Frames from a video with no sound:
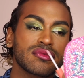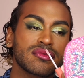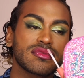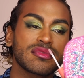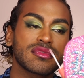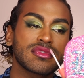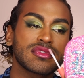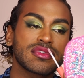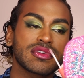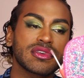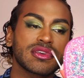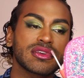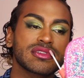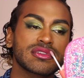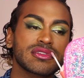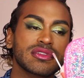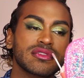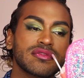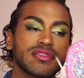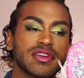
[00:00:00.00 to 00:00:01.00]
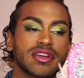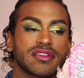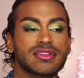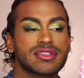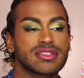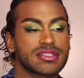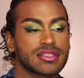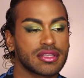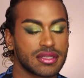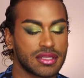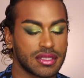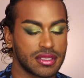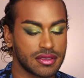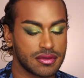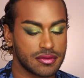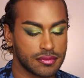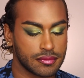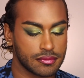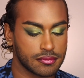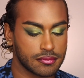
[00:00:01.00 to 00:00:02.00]
This is actually very
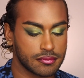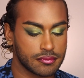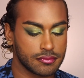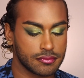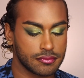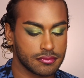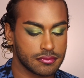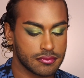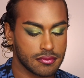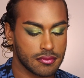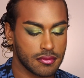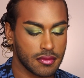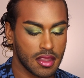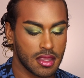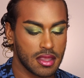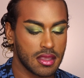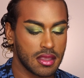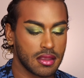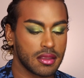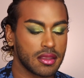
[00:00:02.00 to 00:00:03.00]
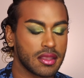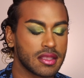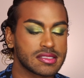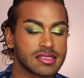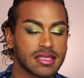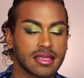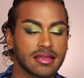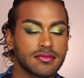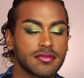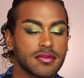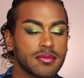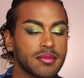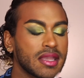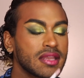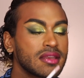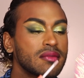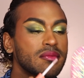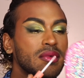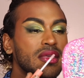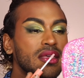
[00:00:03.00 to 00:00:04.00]
stunning. It's kind of
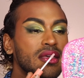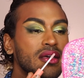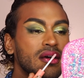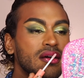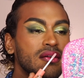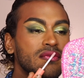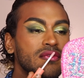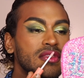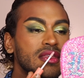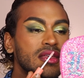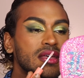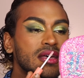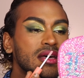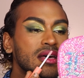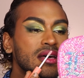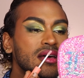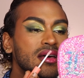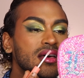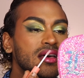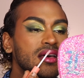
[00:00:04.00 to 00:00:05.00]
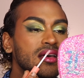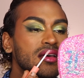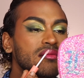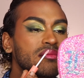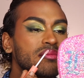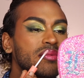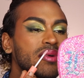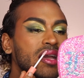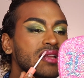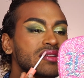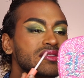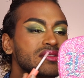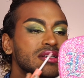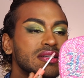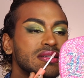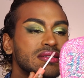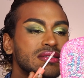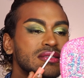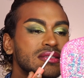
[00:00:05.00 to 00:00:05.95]
reminding me of the Patrick